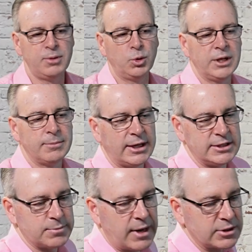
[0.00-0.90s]
building
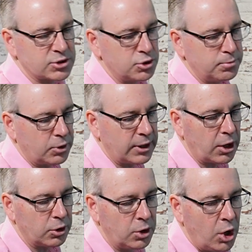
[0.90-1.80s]
MoneySMARTS
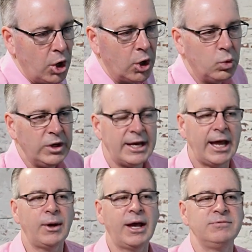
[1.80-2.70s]
2.0. We
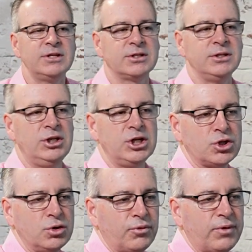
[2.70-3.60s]
now have this
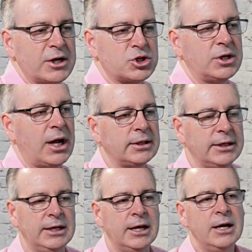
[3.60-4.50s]
additional
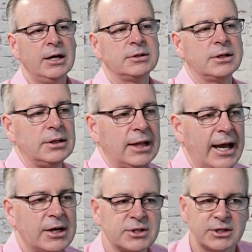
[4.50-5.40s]
functionality that
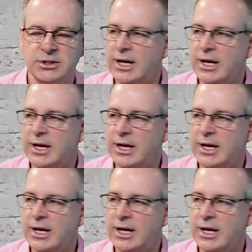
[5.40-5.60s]
allows us to